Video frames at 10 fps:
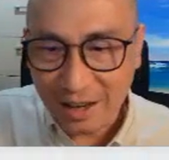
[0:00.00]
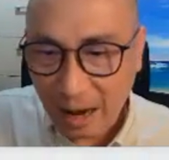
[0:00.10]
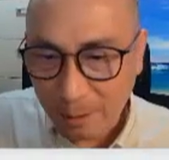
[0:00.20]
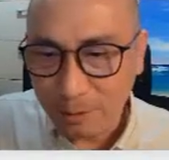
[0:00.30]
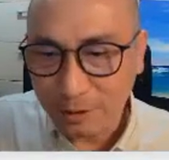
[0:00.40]

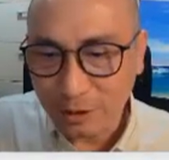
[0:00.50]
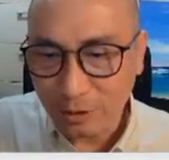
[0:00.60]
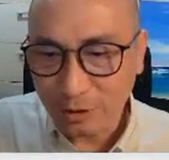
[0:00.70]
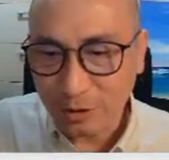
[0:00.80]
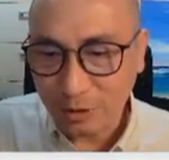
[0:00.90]
Apple is
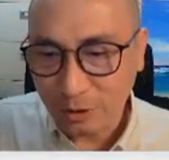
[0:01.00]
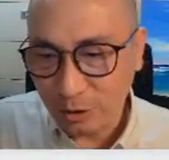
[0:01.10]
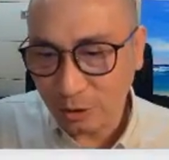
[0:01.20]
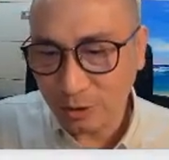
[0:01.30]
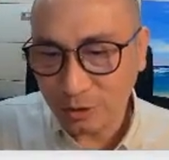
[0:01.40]
going
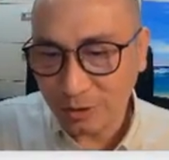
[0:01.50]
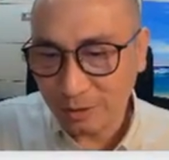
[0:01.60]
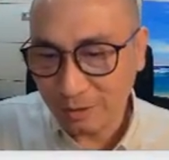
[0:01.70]
to